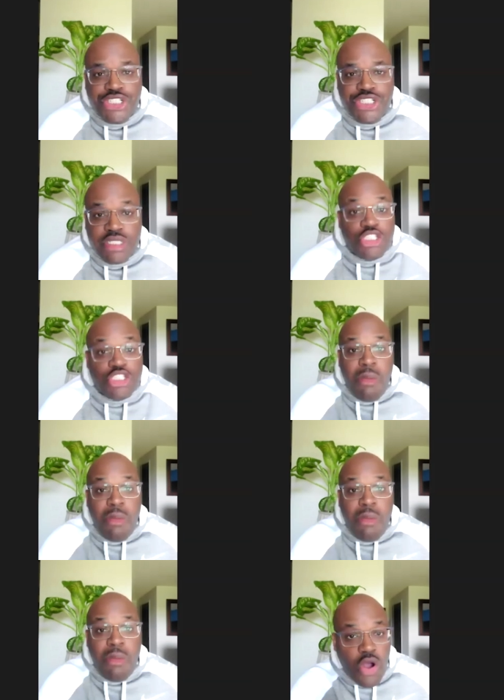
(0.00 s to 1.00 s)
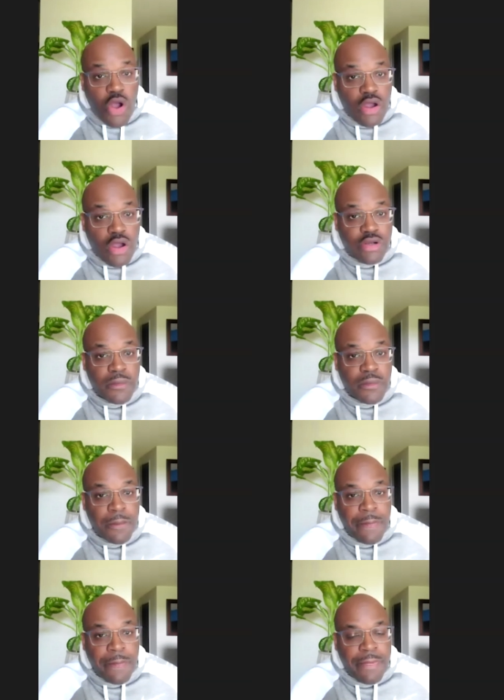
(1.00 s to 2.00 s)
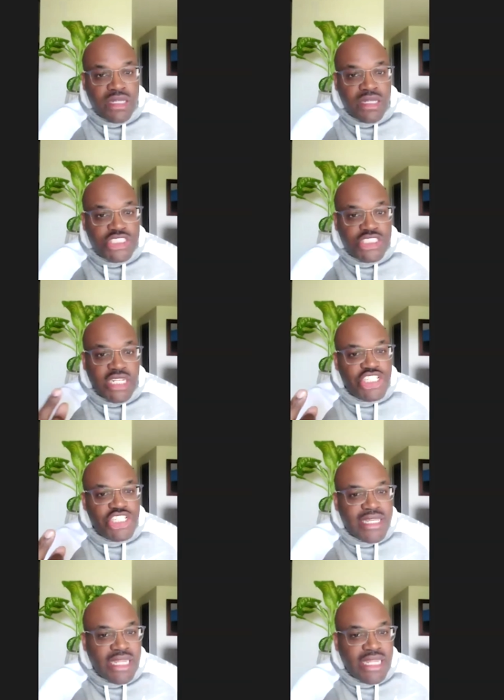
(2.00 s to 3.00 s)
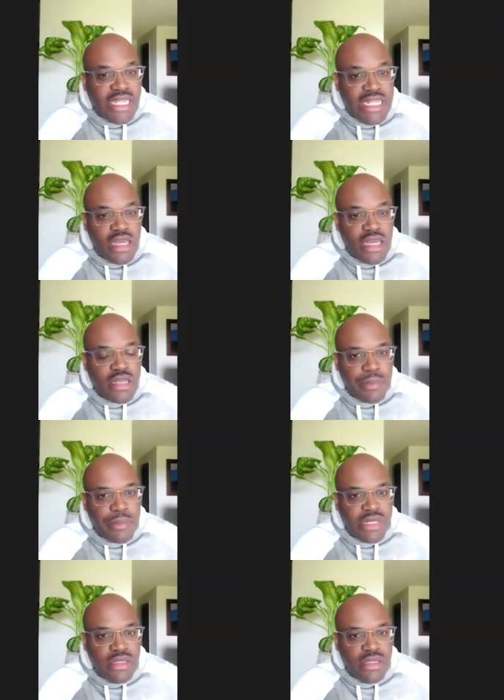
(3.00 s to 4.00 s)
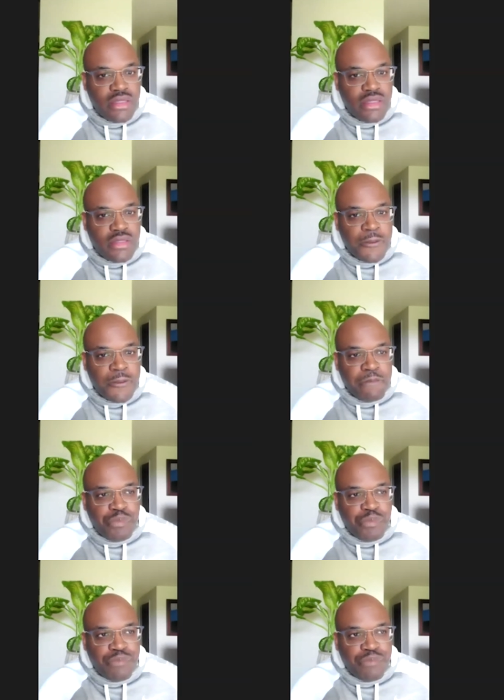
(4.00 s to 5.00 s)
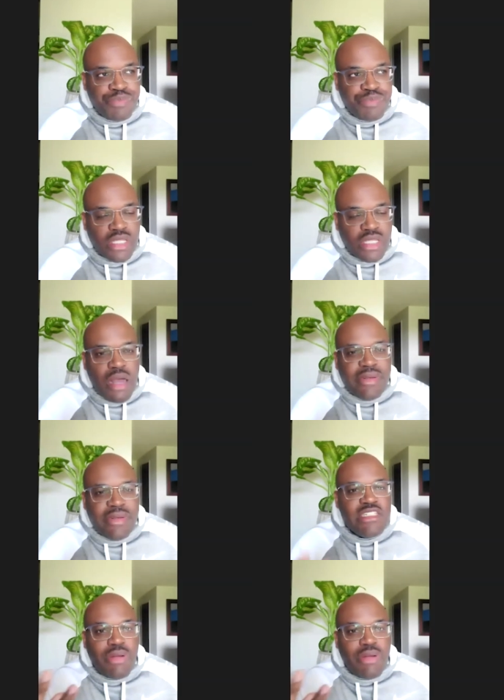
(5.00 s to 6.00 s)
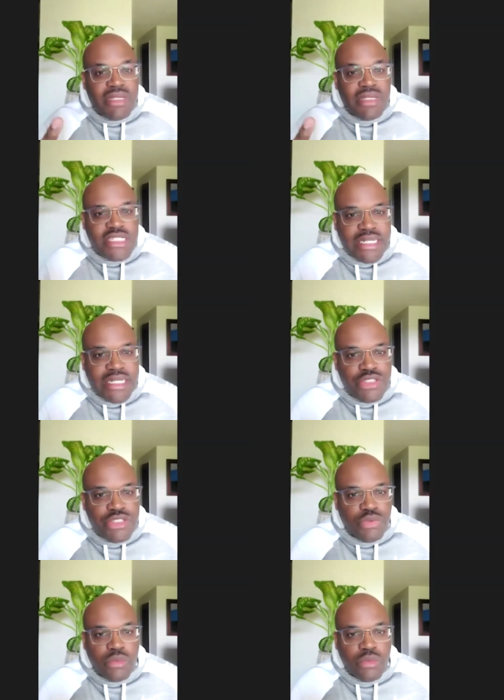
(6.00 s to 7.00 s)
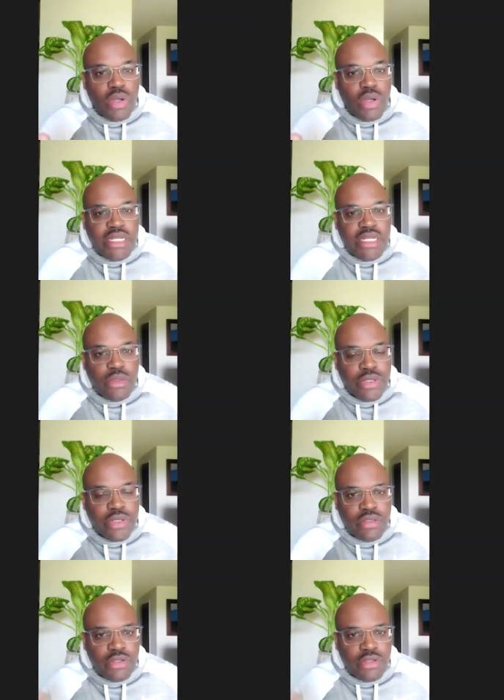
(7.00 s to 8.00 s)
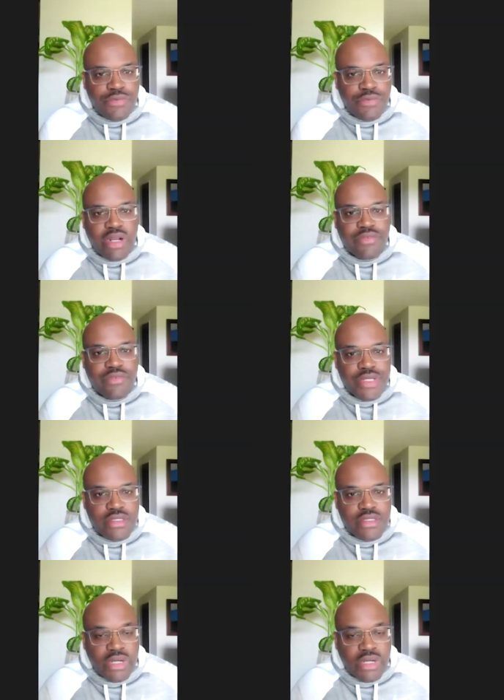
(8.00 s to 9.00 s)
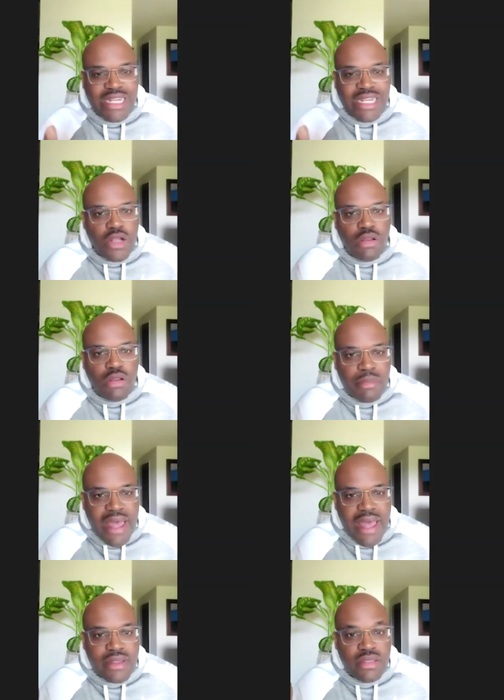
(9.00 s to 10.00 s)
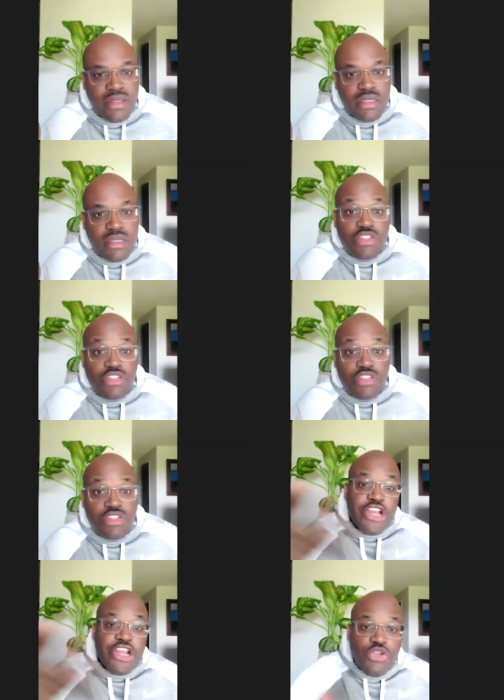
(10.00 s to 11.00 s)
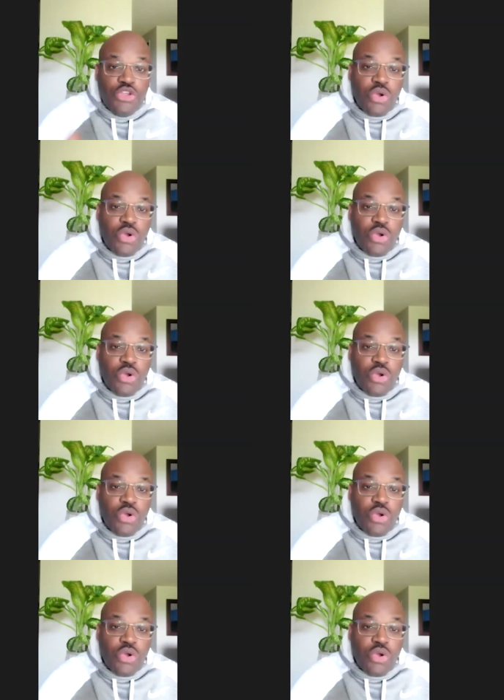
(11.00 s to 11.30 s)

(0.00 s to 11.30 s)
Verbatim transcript: Nobody has called her. She didn't check into any other company. The company that she probably checked into didn't want to deal with her, you know, for whatever reason, or they didn't call her back. So now here you call.